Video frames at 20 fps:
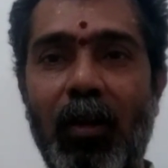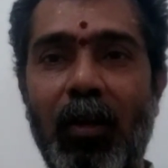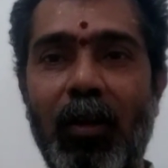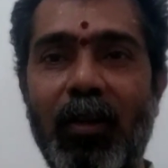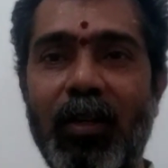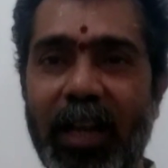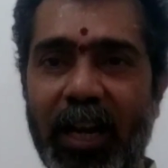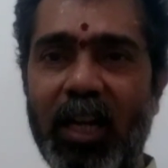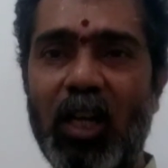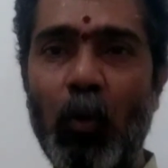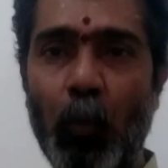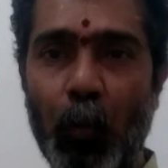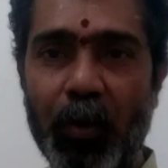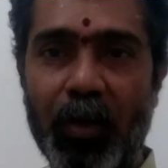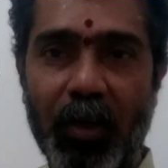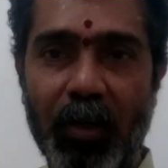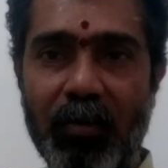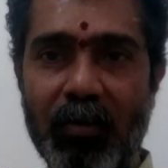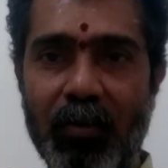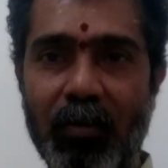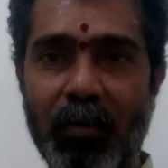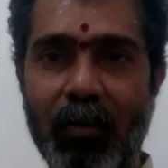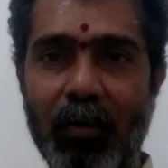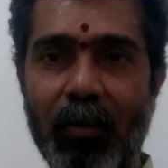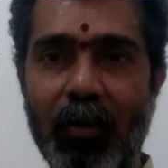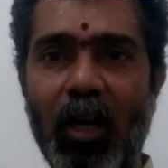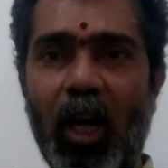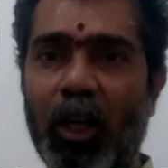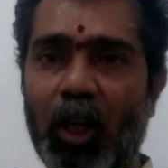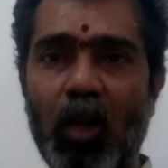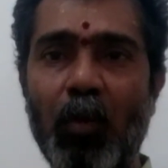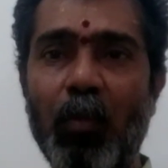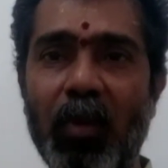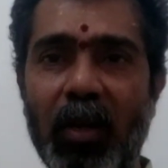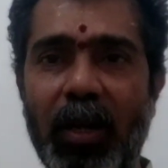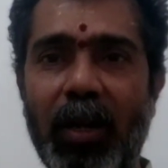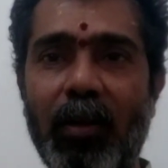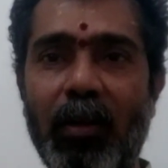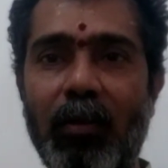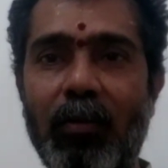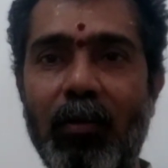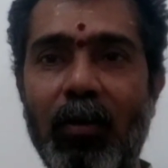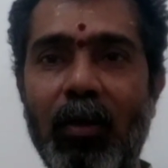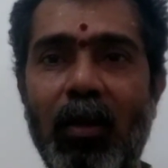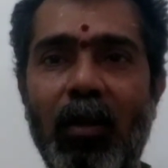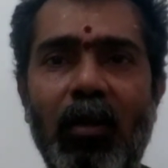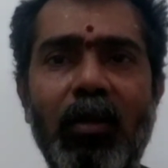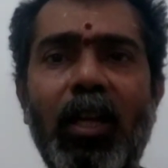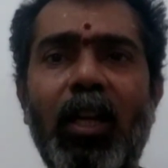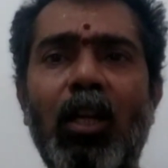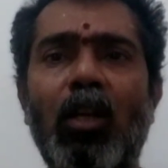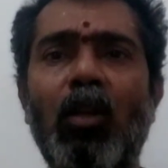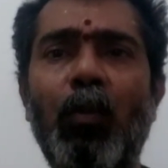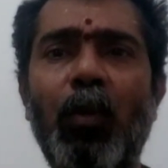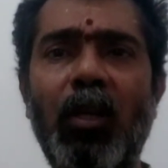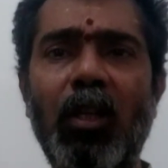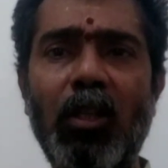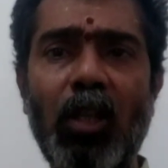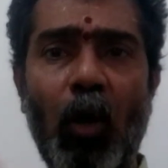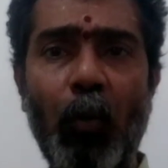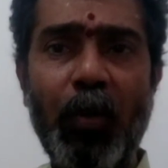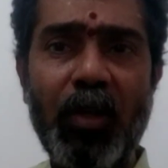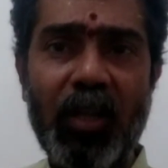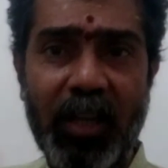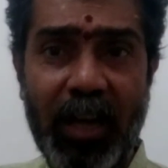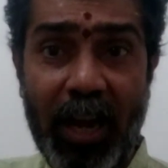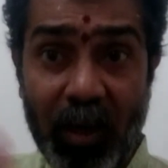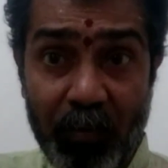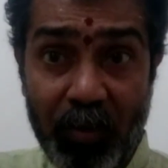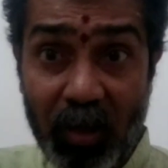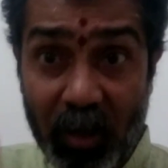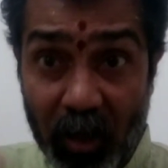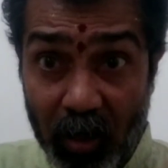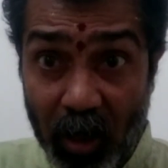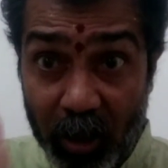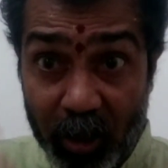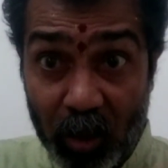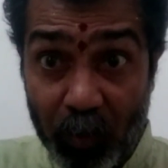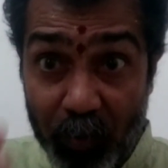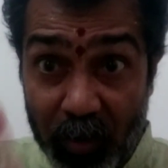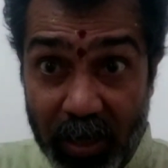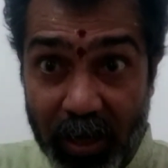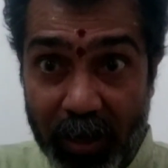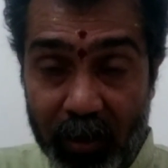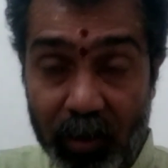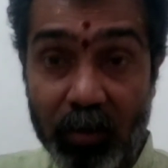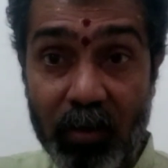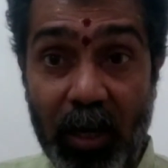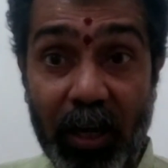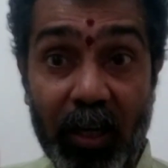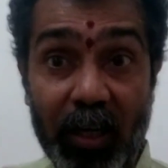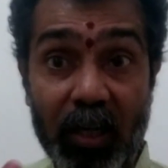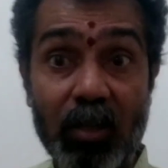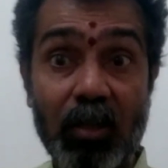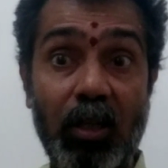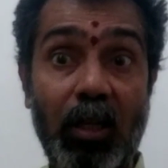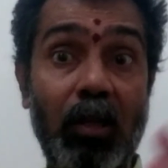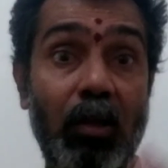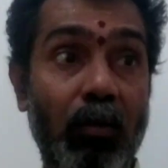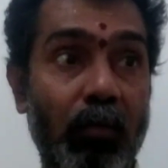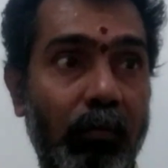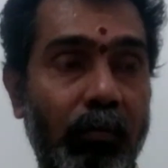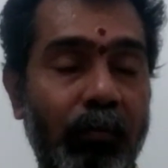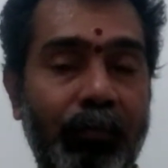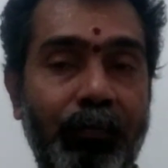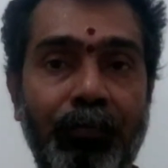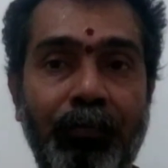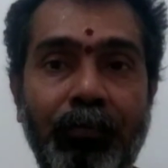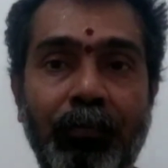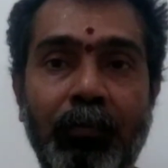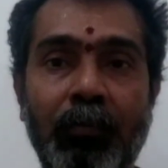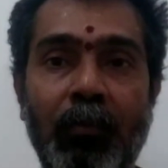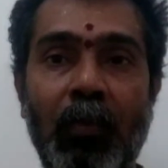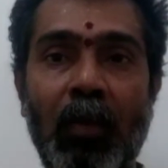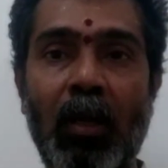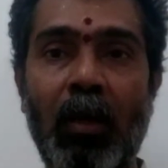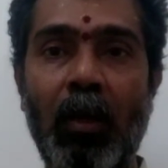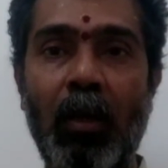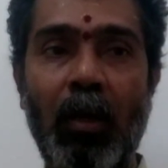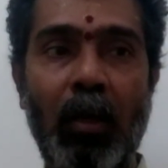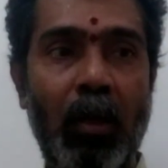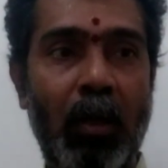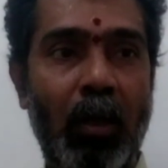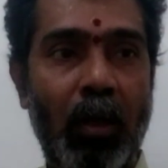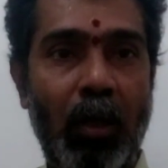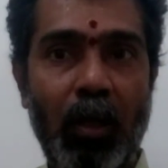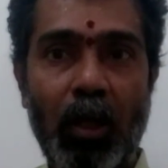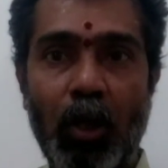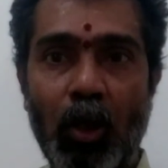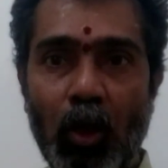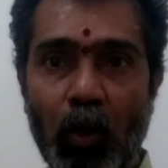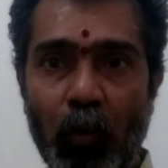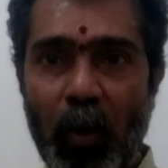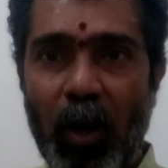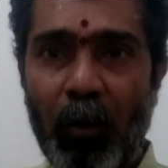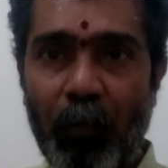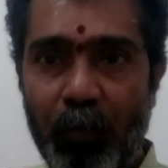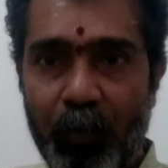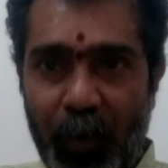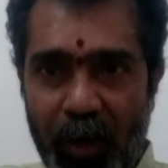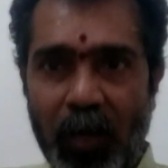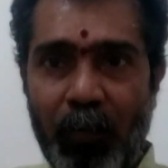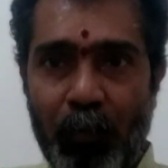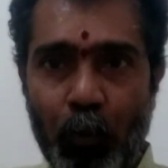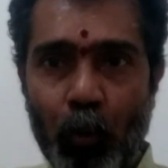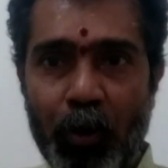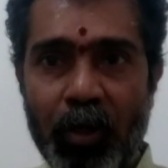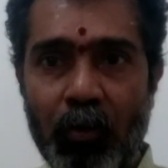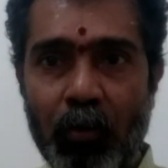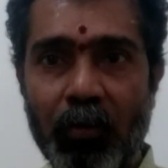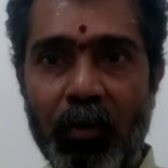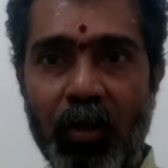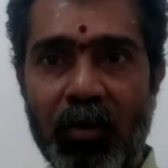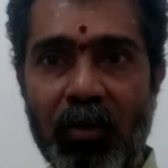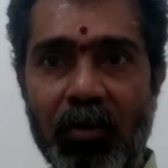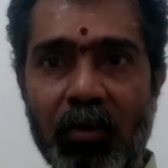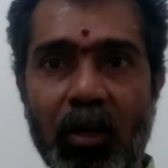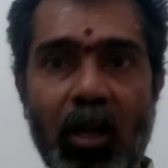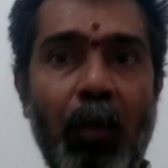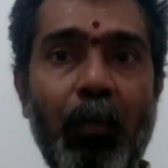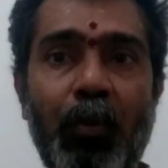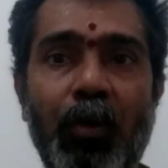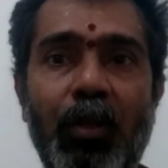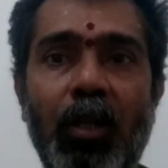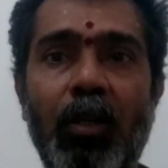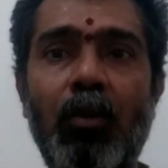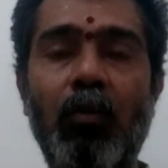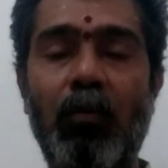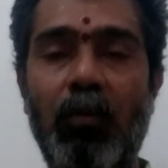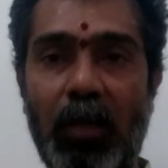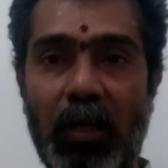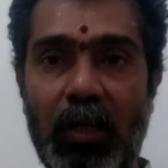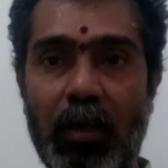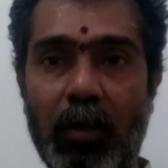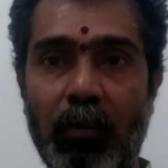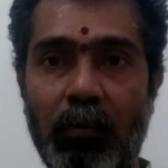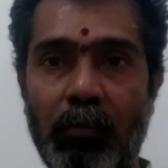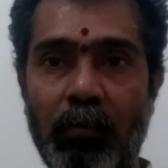negativities accumulated. Negativity is how it can be accumulated, I can tell you. You have been put into this competitive world